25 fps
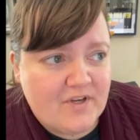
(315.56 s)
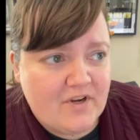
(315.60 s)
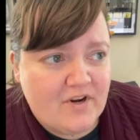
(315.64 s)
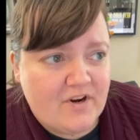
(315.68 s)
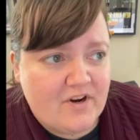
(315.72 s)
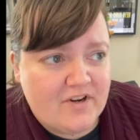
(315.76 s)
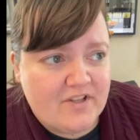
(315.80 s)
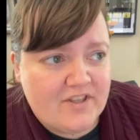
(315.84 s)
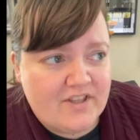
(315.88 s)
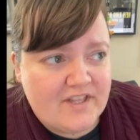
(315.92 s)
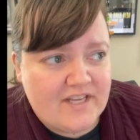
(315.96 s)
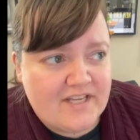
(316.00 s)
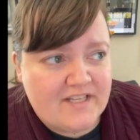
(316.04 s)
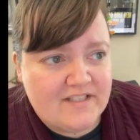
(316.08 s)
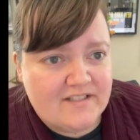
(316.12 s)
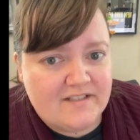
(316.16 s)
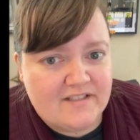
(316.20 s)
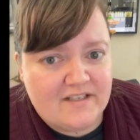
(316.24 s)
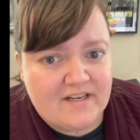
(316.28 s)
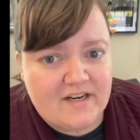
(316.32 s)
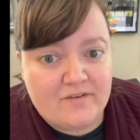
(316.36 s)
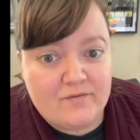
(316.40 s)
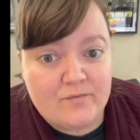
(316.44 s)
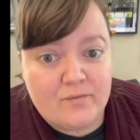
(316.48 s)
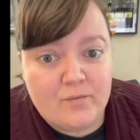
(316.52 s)
are things
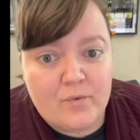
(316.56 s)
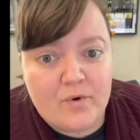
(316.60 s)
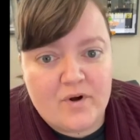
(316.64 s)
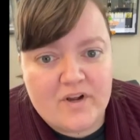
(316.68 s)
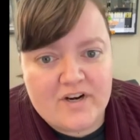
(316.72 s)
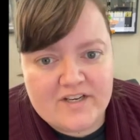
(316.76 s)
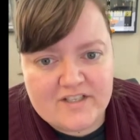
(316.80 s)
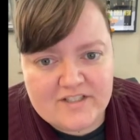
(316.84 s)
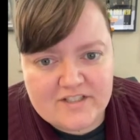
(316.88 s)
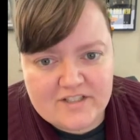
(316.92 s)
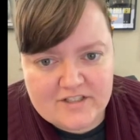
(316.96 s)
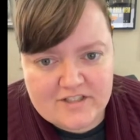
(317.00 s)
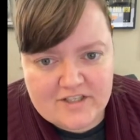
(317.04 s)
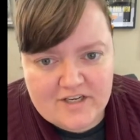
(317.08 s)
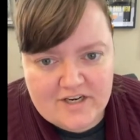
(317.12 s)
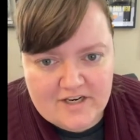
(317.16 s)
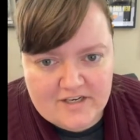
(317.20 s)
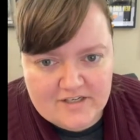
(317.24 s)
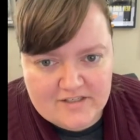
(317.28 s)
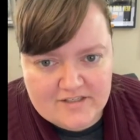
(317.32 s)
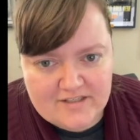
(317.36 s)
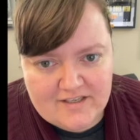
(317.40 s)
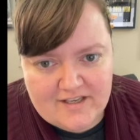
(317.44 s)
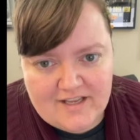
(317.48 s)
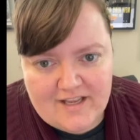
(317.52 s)
that I've wanted to
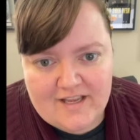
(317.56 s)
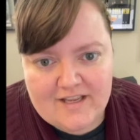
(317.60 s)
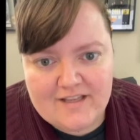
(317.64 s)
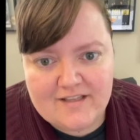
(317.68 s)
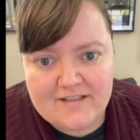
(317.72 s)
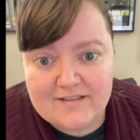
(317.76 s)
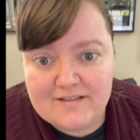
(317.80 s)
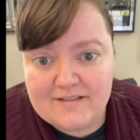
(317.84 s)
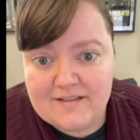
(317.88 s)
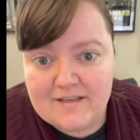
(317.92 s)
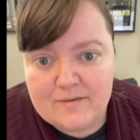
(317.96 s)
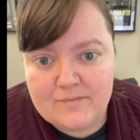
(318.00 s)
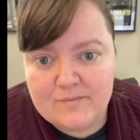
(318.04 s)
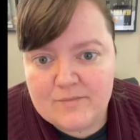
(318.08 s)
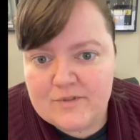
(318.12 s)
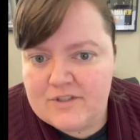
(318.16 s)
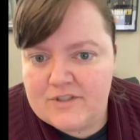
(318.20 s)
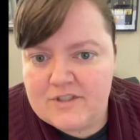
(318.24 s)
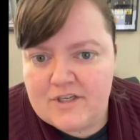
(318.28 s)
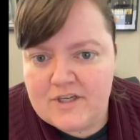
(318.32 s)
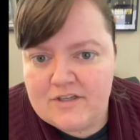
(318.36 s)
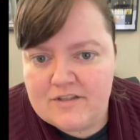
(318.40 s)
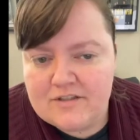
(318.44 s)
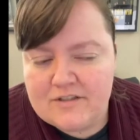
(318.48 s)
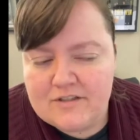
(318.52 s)
change and can't seem to
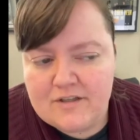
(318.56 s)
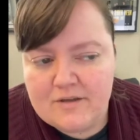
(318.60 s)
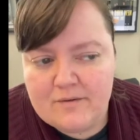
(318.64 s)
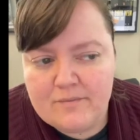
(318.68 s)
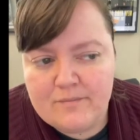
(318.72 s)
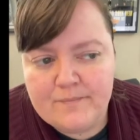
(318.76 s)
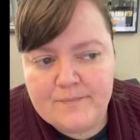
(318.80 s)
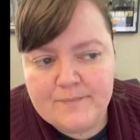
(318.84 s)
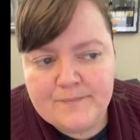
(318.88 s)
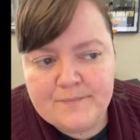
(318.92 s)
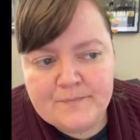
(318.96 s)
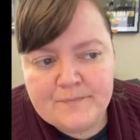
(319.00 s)
change them?